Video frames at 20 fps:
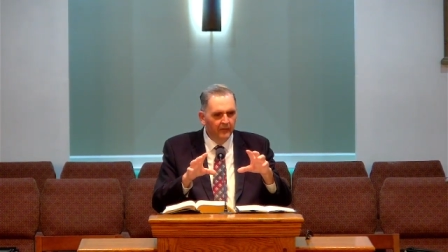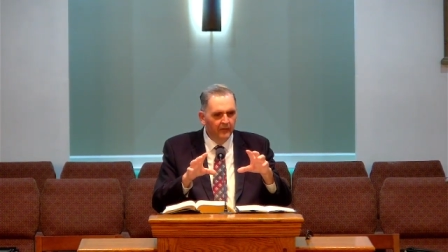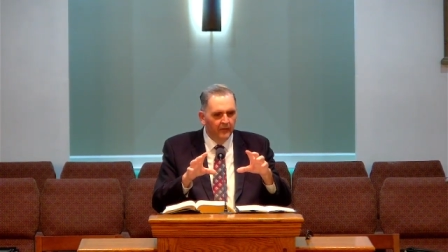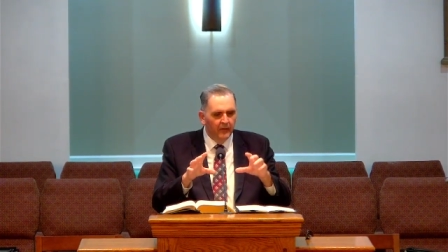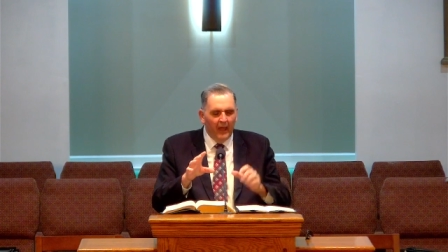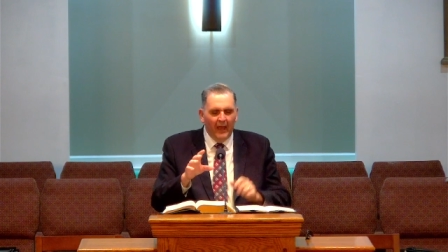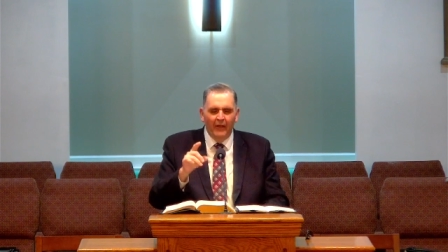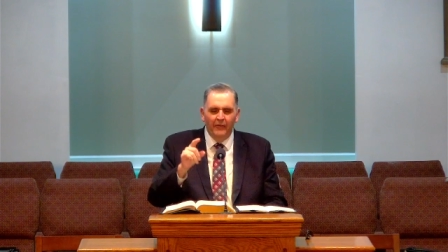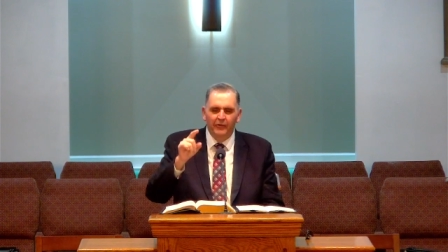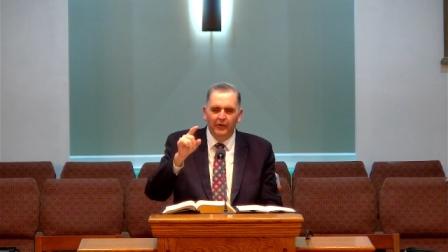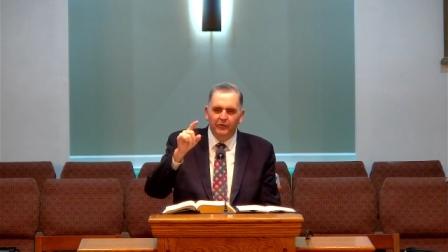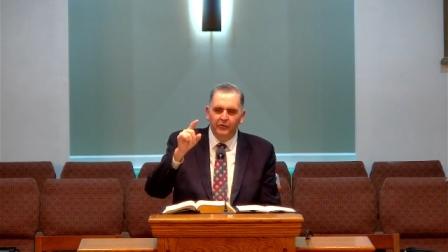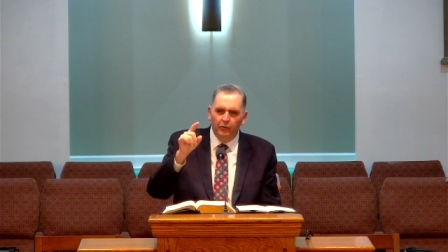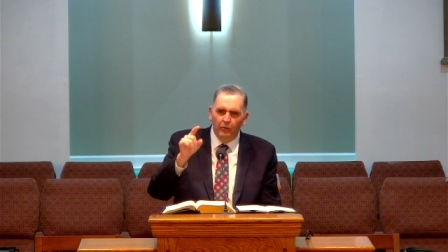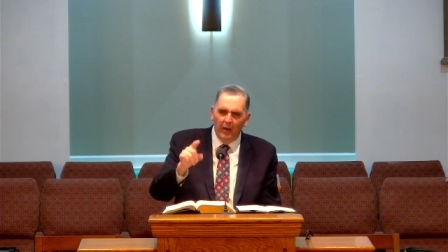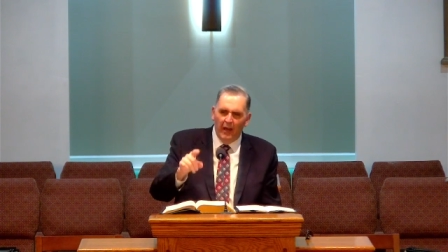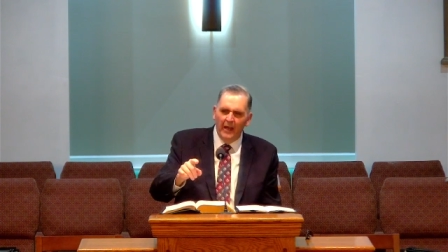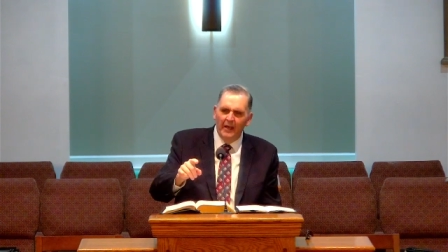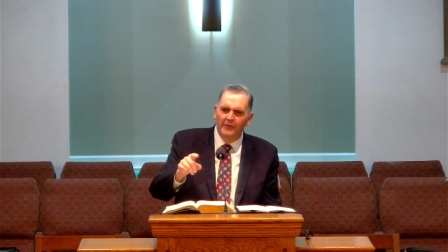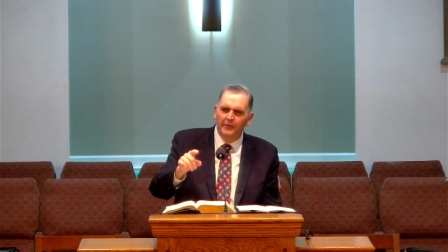And the
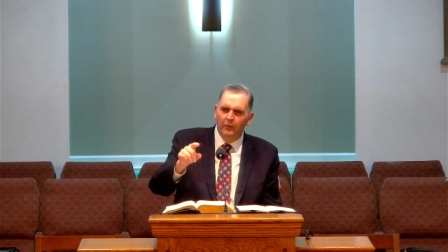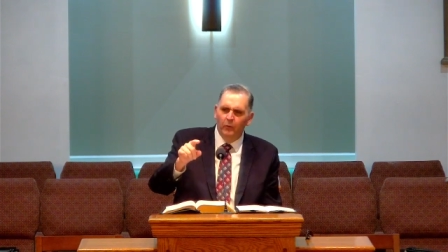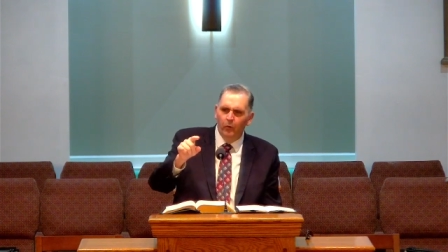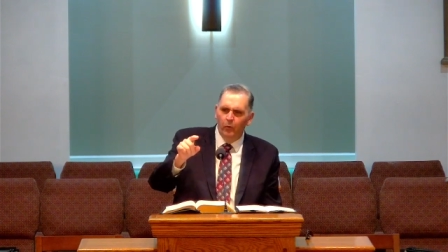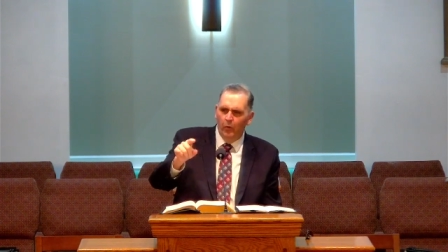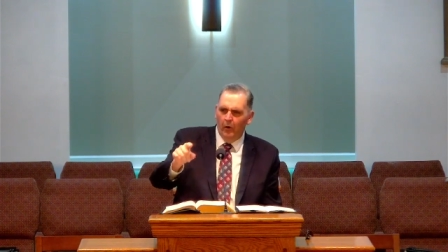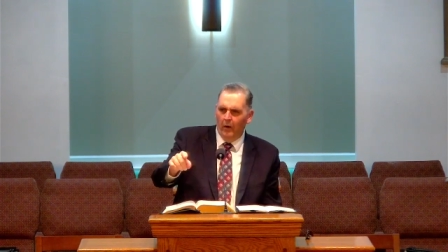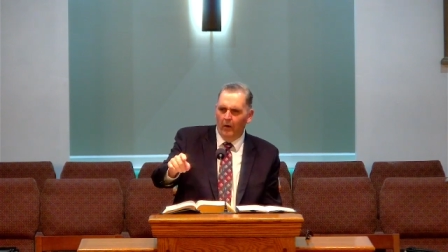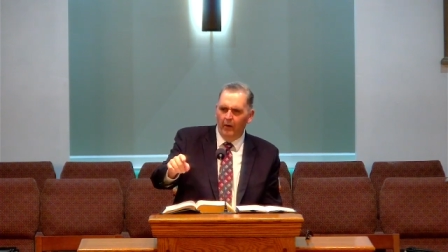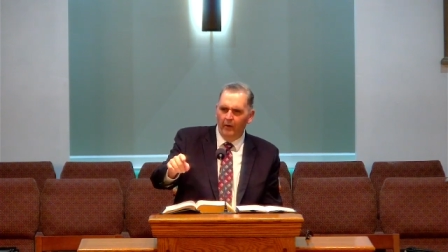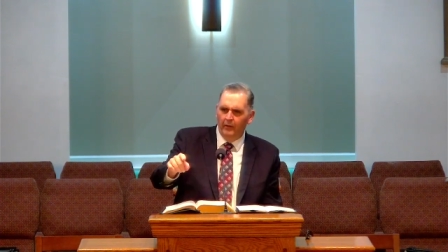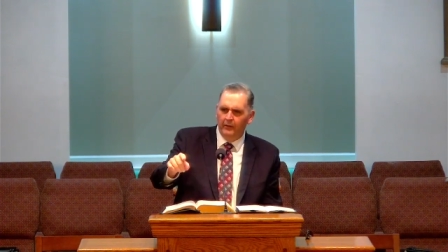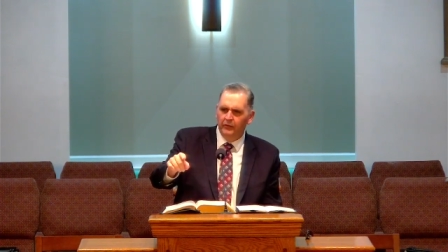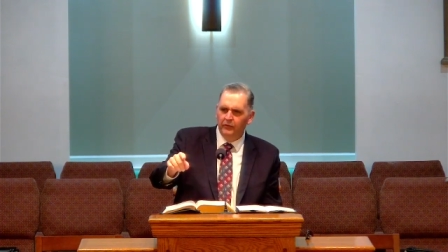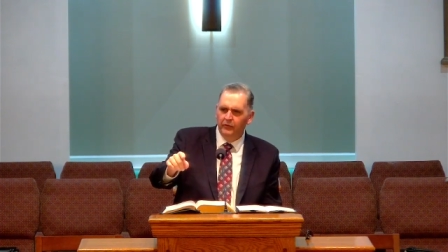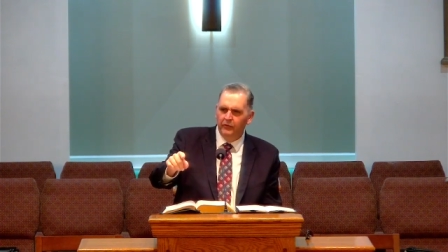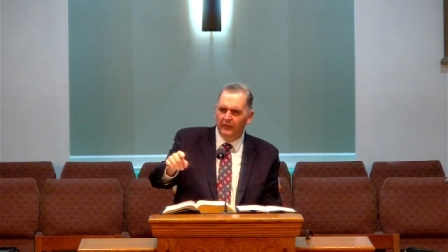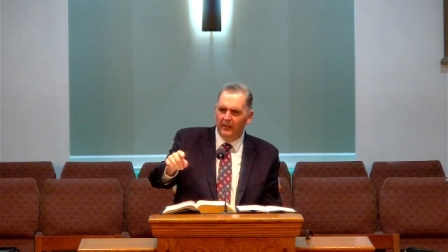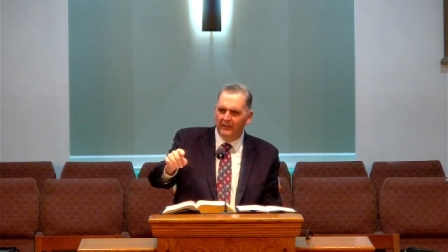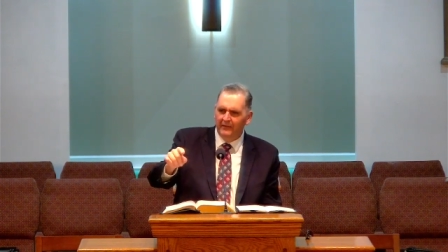greater
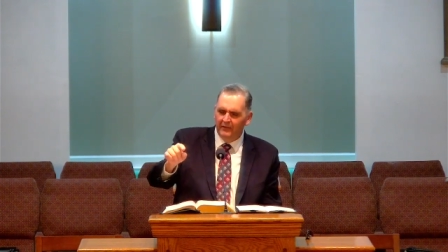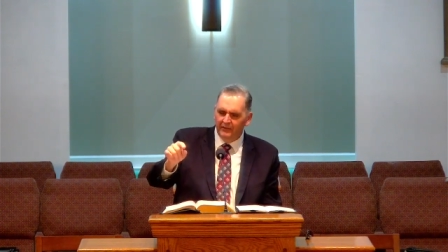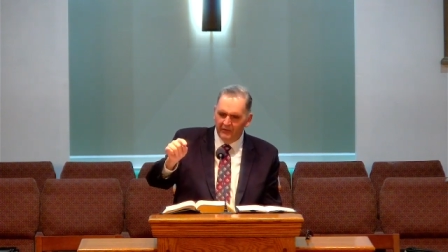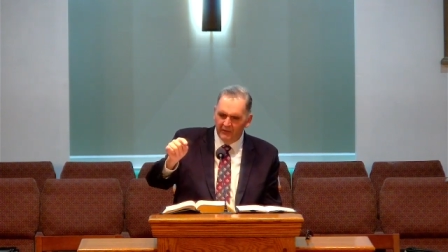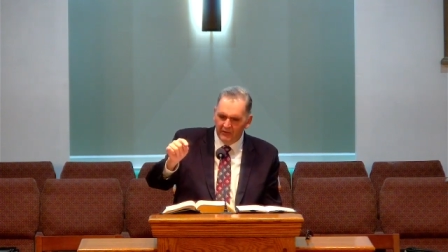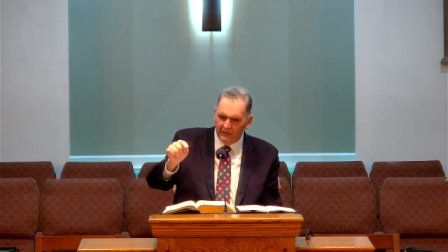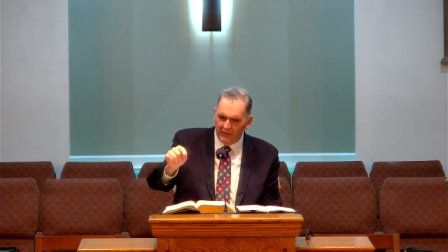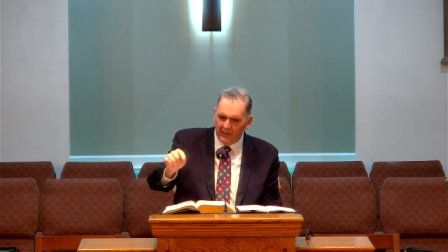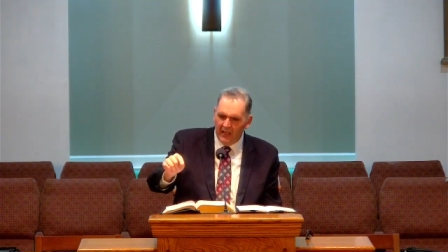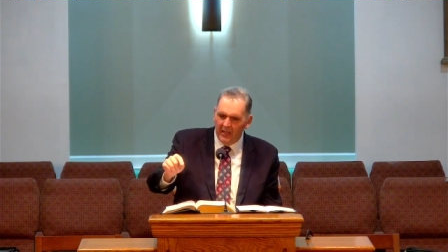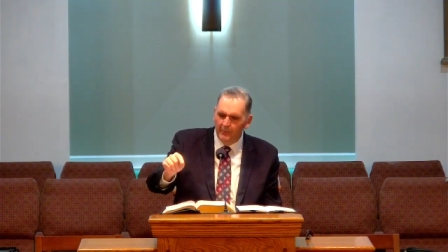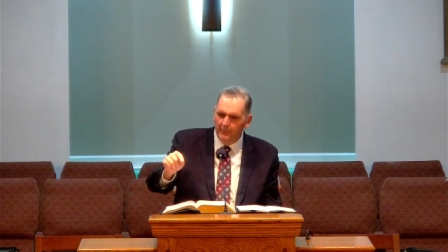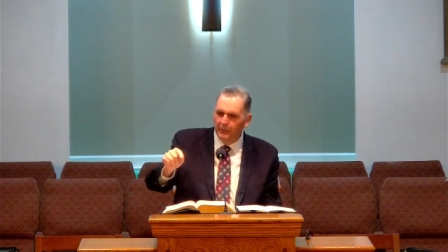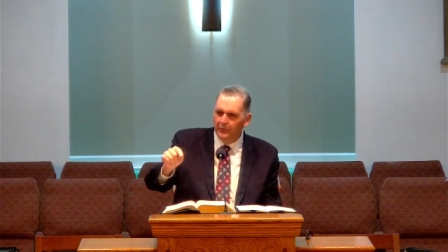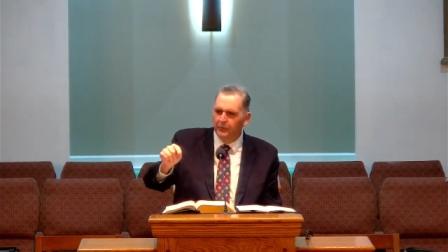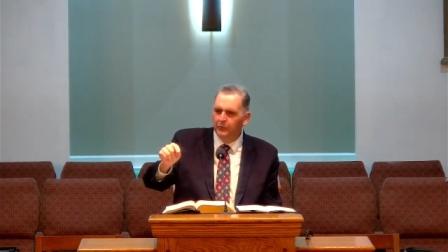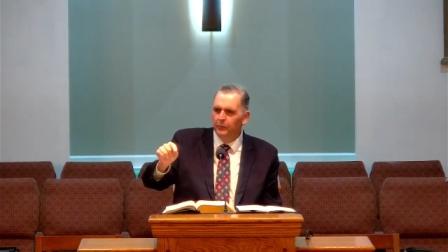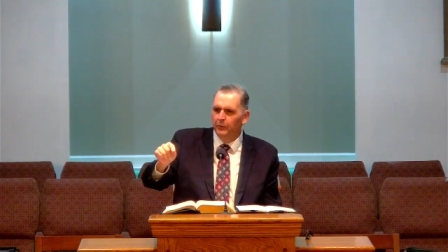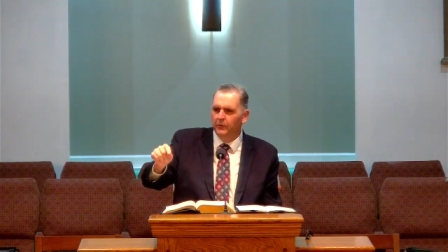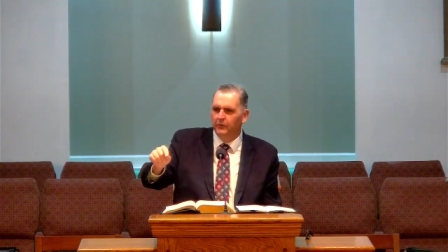works that the
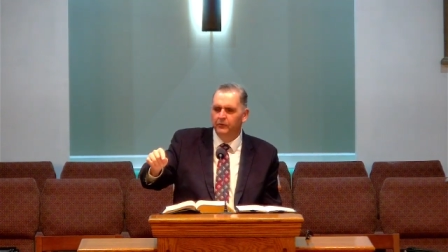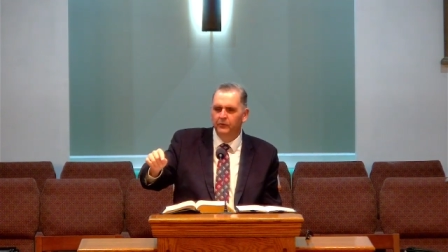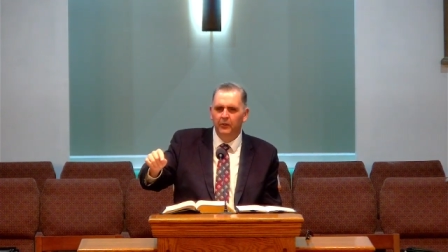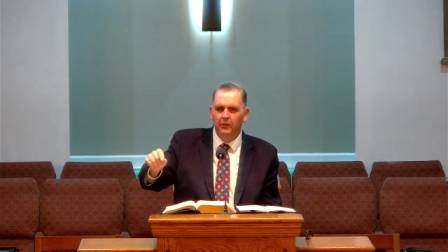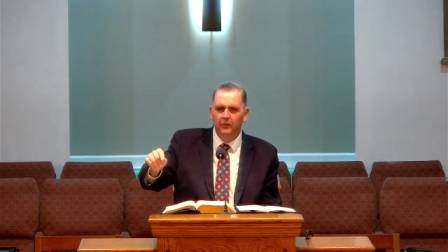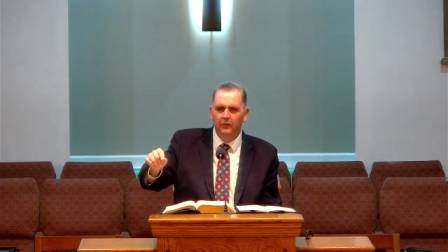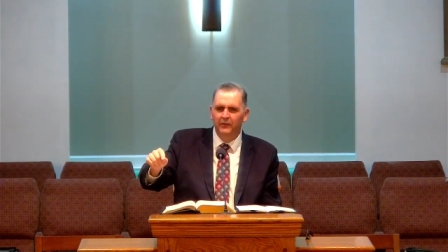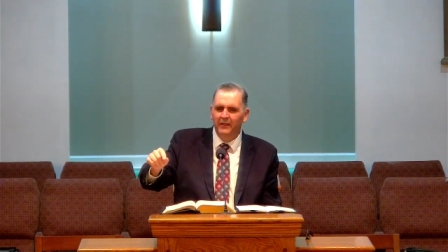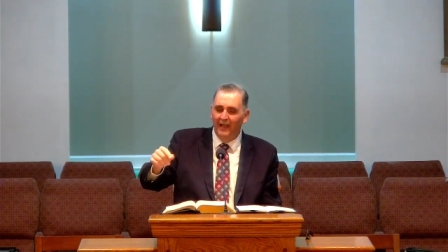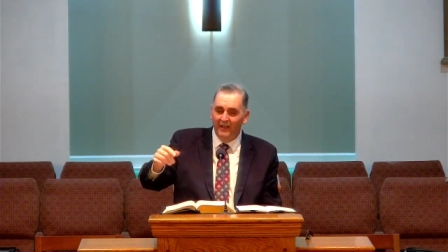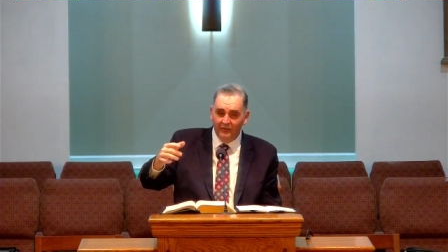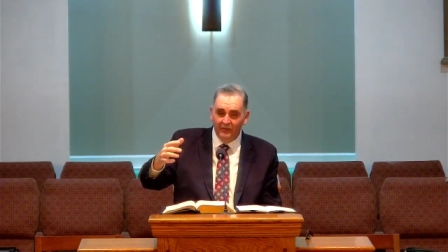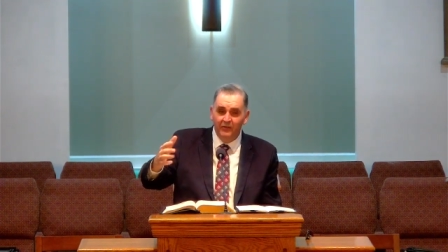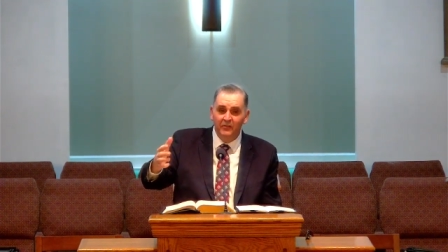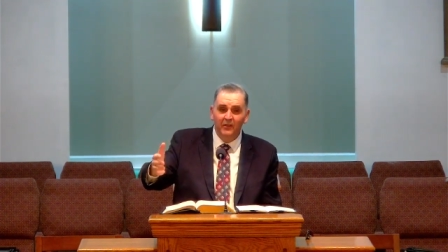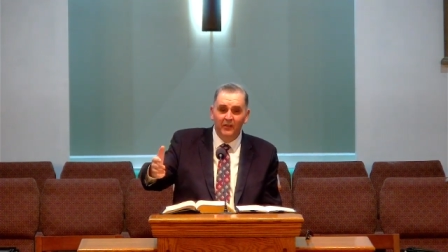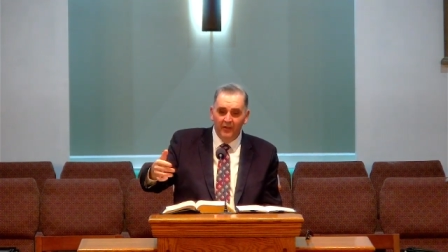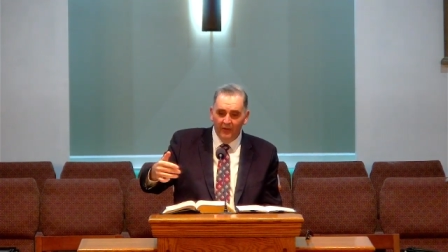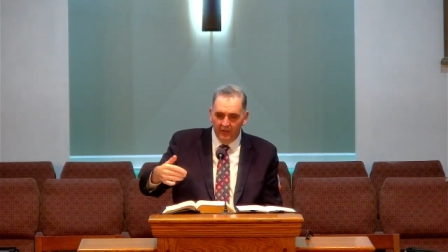disciples would do, yes,